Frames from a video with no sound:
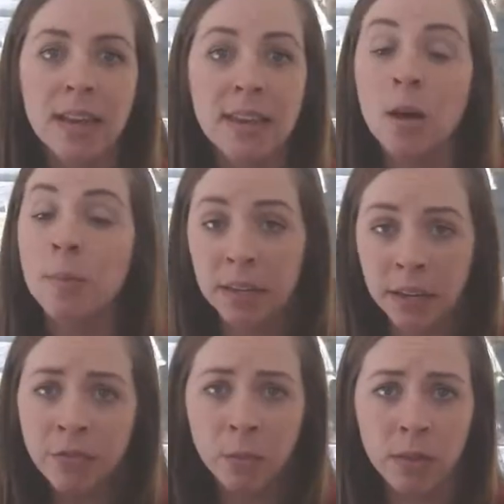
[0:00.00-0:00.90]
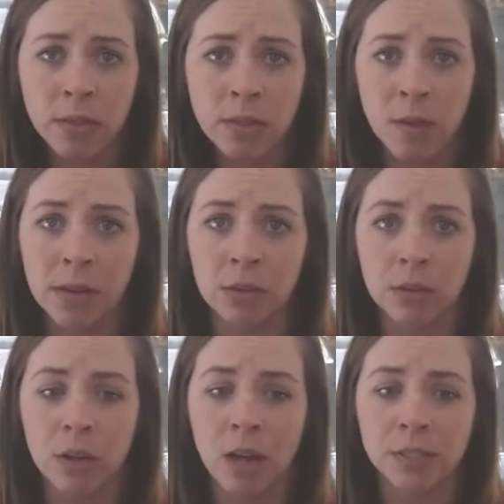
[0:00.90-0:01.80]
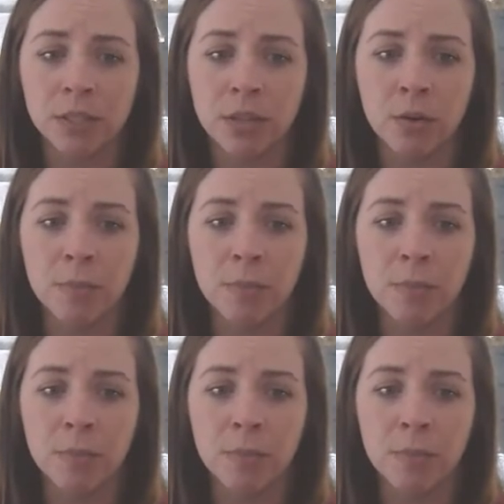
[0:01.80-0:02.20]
Now be careful with non-payroll costs though,